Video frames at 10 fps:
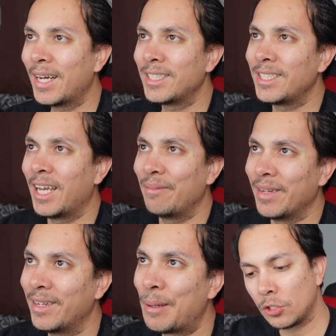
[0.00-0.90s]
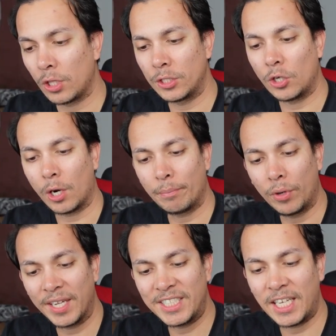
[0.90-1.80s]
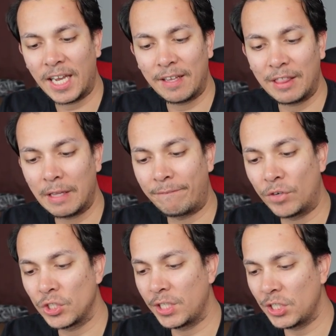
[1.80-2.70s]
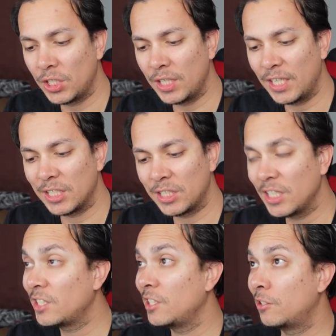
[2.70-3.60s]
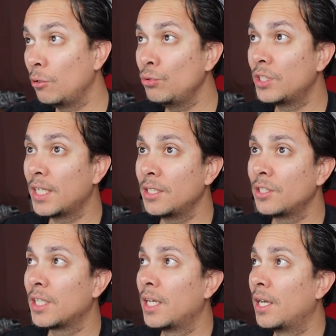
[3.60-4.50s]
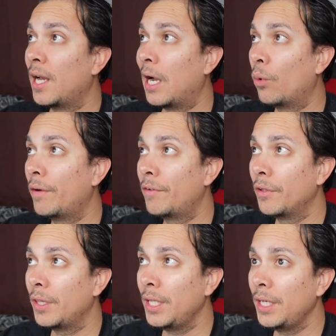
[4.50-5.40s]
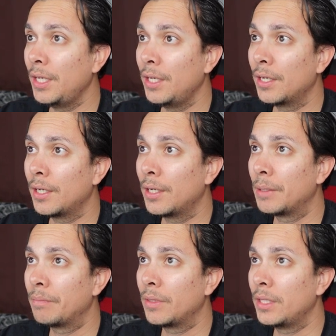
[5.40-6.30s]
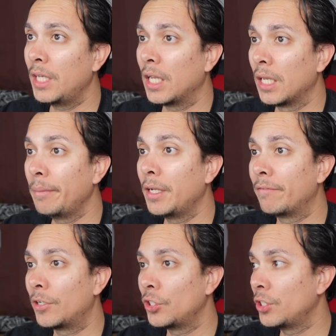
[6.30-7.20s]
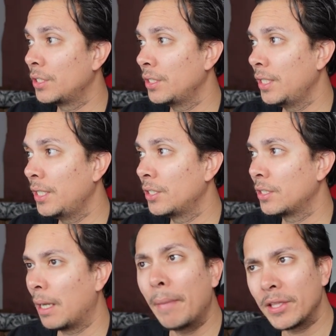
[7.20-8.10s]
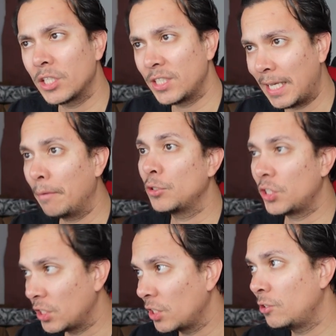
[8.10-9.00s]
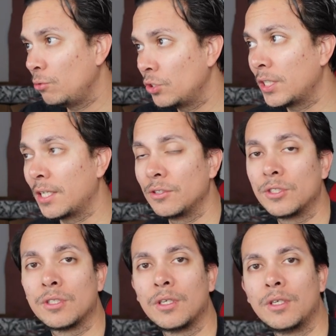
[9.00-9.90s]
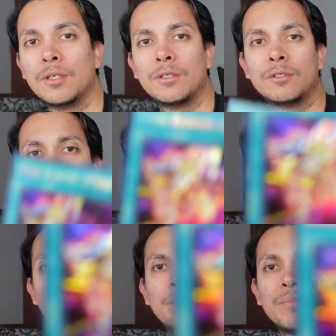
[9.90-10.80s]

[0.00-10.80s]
God damn it. So the Dark Burning Attack, the first edition is 62 cents. However, the, uh, the unlimited version is about the same, 62 cents. So yeah.